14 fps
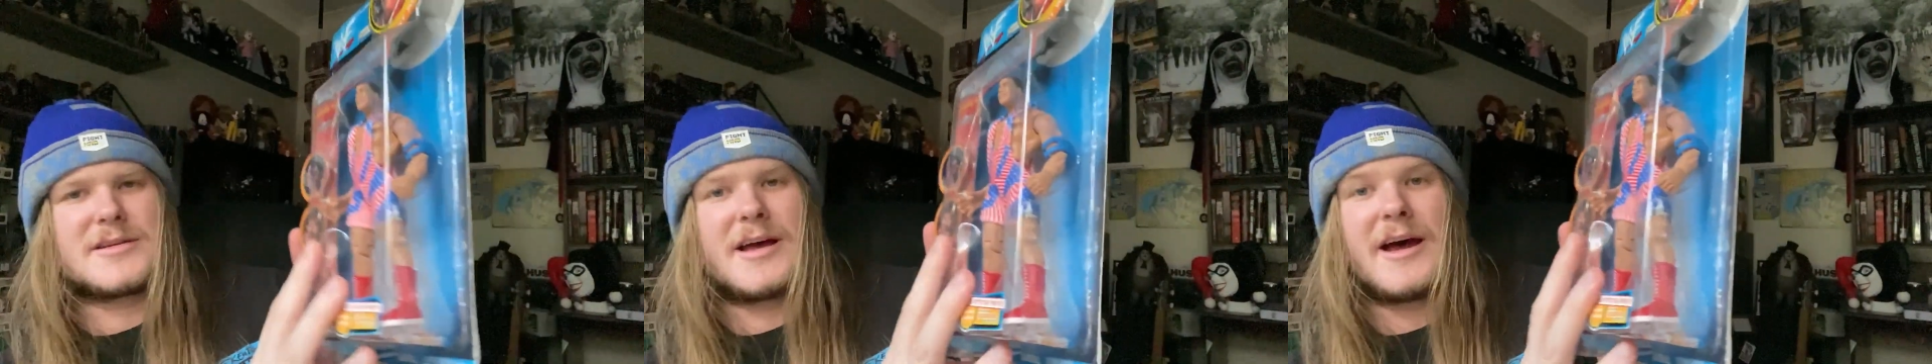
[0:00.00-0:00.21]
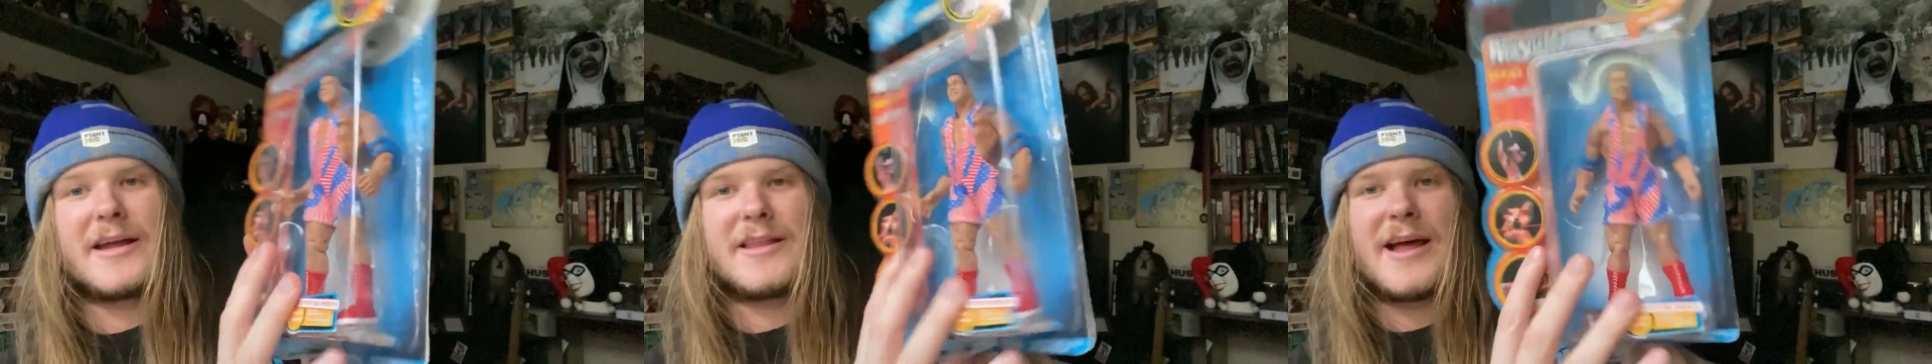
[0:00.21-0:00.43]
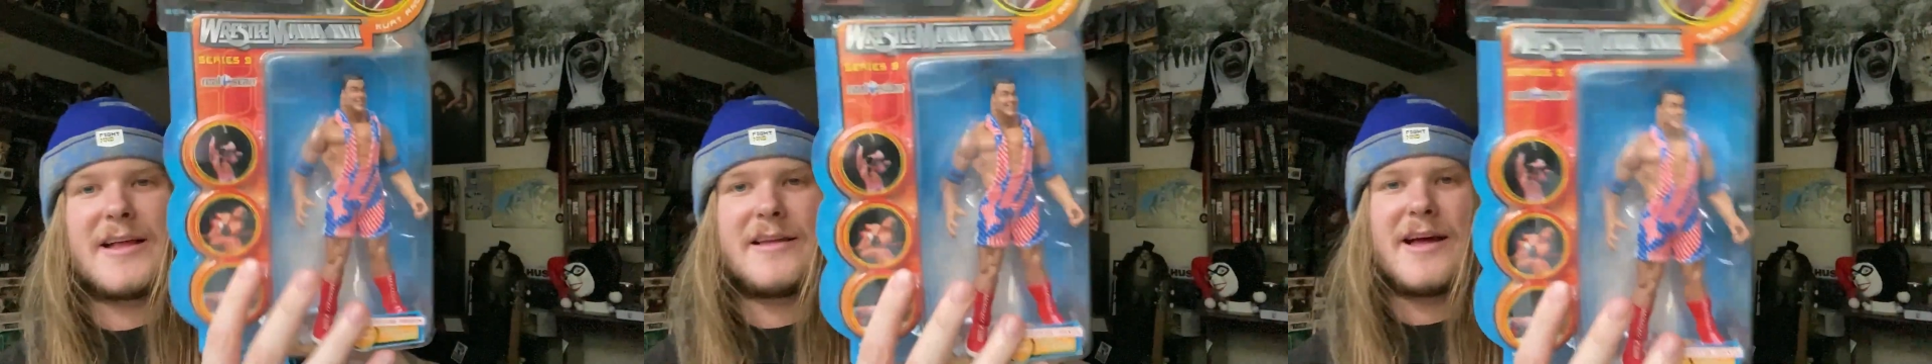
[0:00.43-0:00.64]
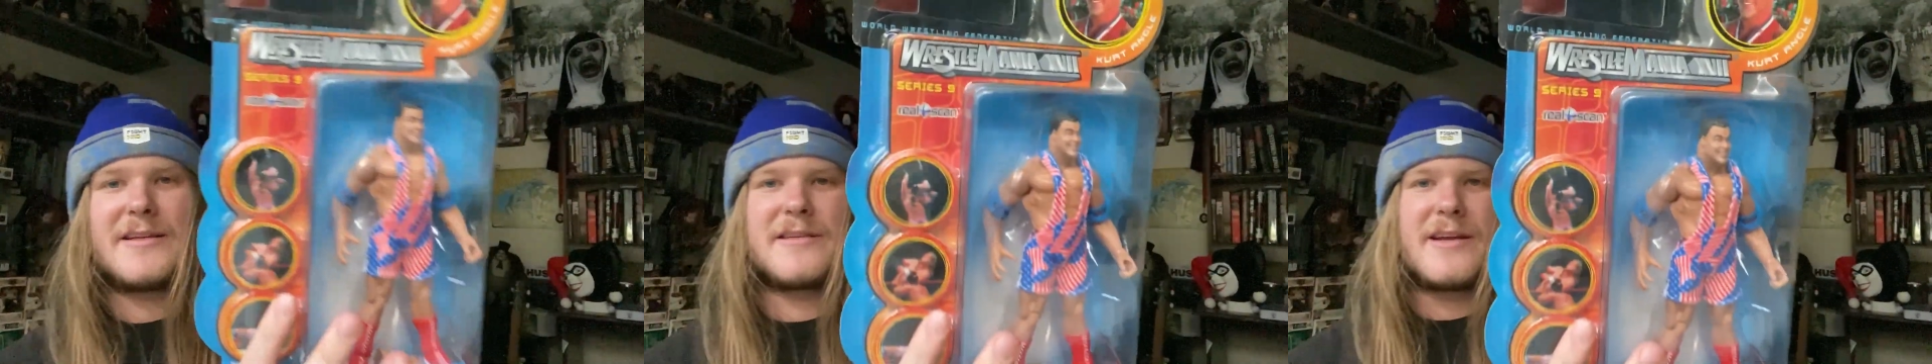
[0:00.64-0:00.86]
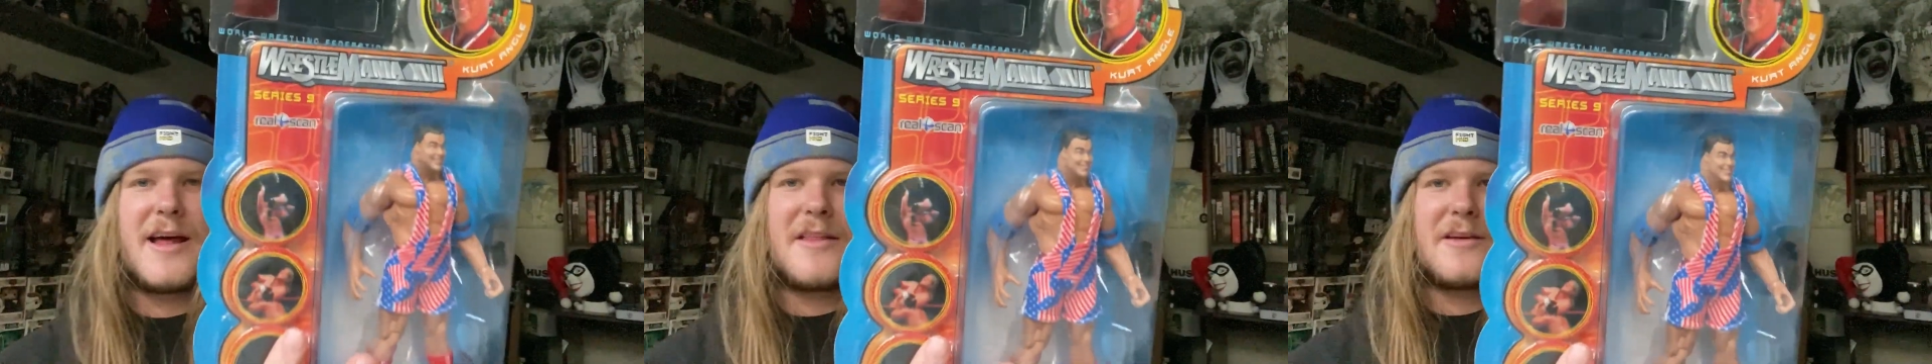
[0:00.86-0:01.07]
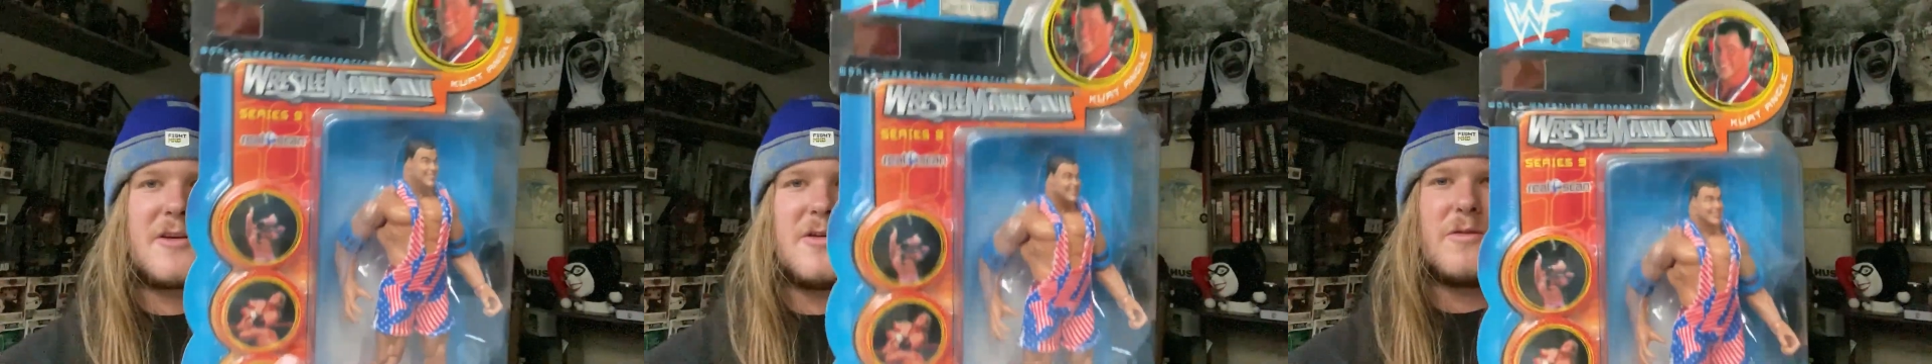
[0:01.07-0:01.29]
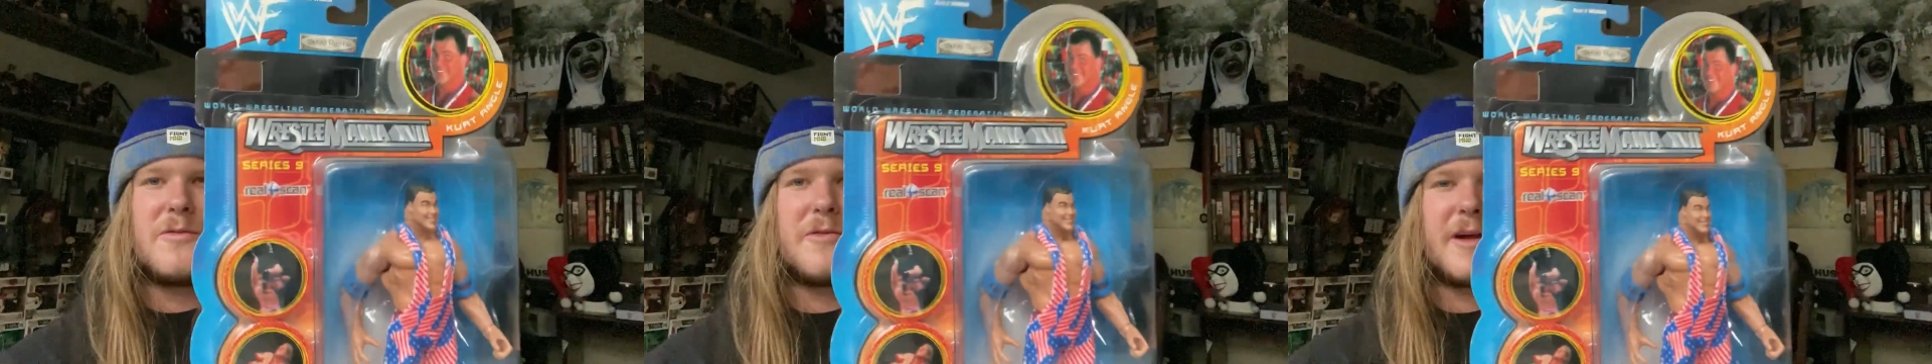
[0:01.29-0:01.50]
So that's another cool